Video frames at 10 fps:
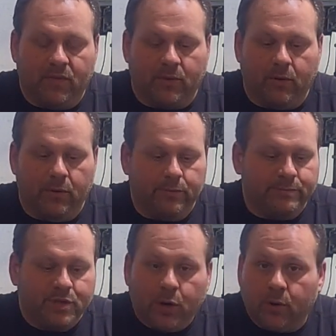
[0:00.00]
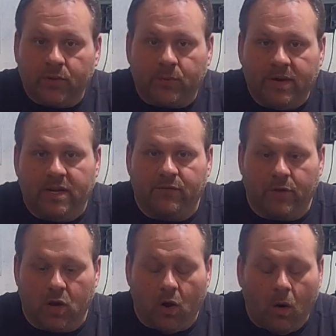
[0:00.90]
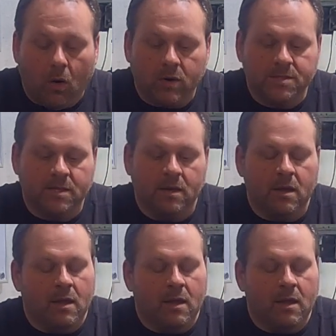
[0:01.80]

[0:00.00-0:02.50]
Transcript: through two or three different cars,